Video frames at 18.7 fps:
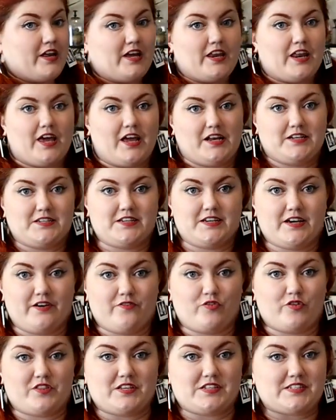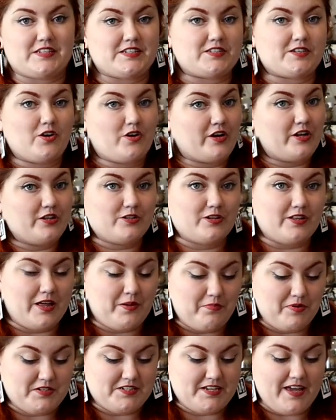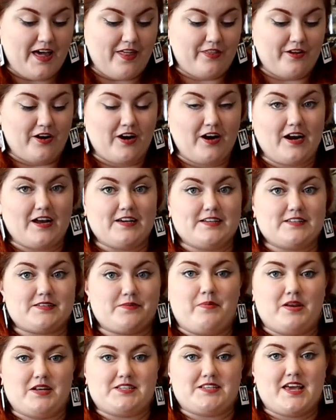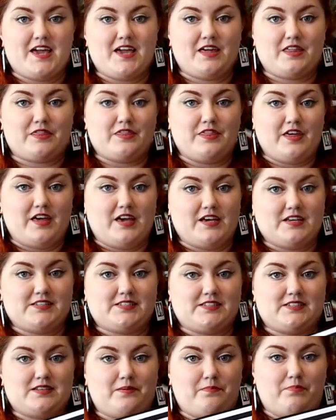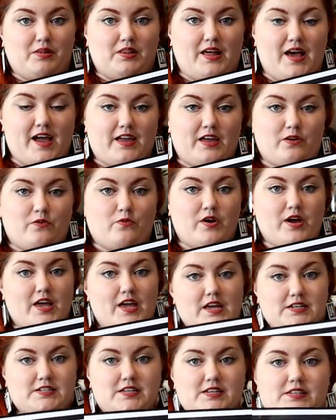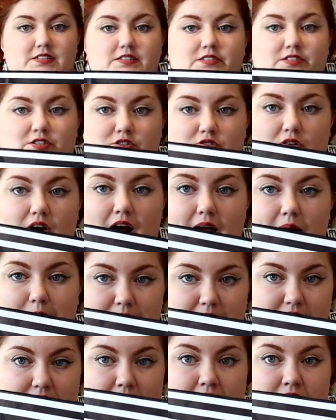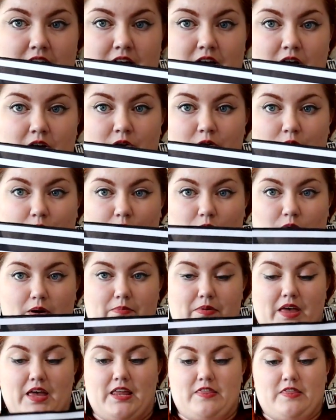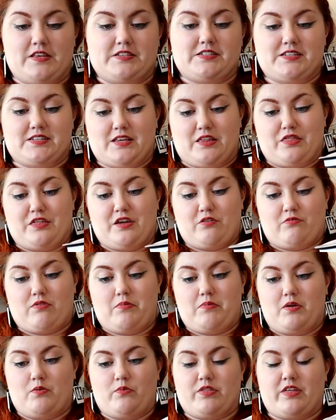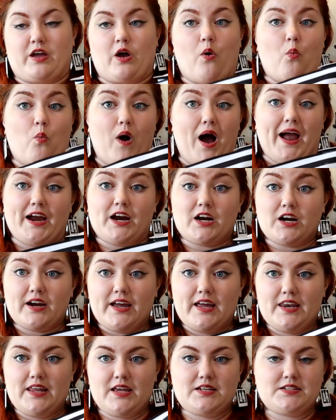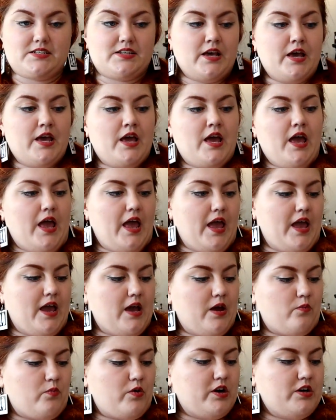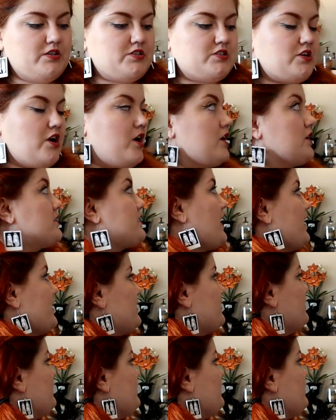getting an idea of what this is all going to look like put together is I'm going to take this black and white striped ribbon. This is a thick ribbon with like a wire in it, and we're going to start kind